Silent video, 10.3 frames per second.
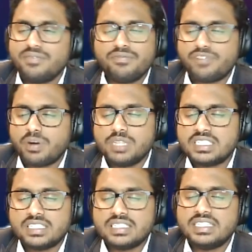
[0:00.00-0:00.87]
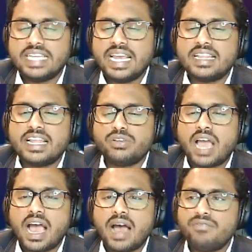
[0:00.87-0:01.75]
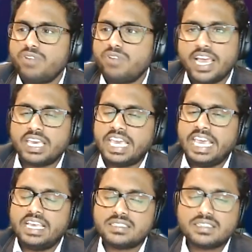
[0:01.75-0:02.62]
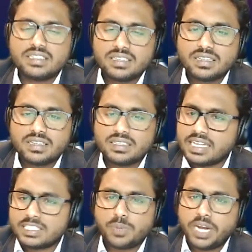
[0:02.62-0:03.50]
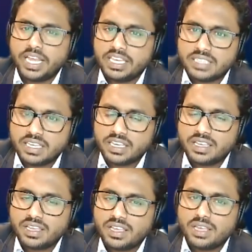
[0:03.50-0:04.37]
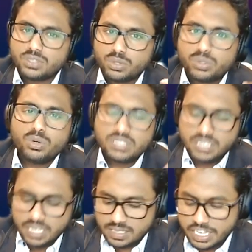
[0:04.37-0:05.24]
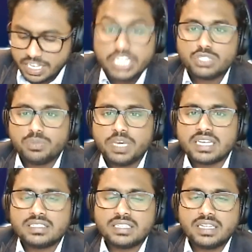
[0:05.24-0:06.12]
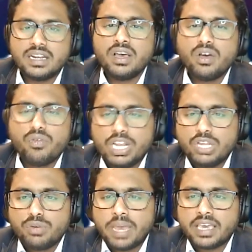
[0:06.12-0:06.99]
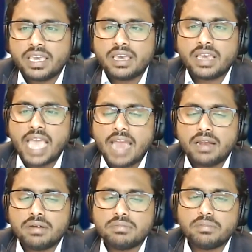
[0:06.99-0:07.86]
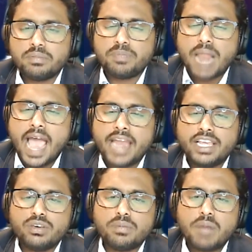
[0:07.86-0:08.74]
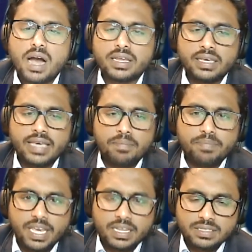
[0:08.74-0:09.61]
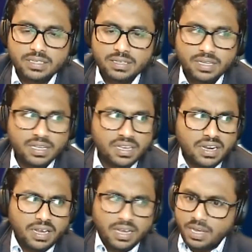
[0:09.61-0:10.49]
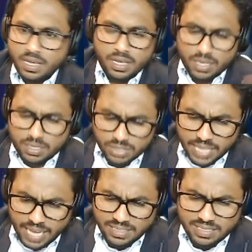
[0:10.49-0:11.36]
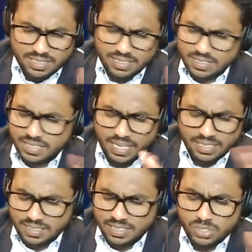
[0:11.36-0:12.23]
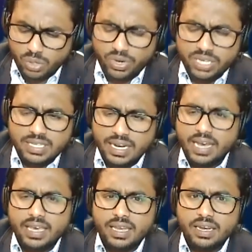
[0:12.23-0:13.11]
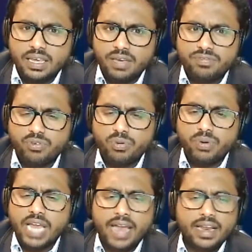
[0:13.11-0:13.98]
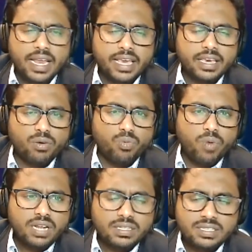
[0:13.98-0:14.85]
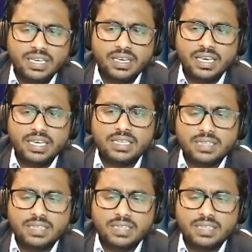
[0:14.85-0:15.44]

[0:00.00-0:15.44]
from this data that you have for like years. That's pretty easy. So those things need to be considered when you're making and planning your marketing campaigns. So that's the stories that I can give forward. And like one thing is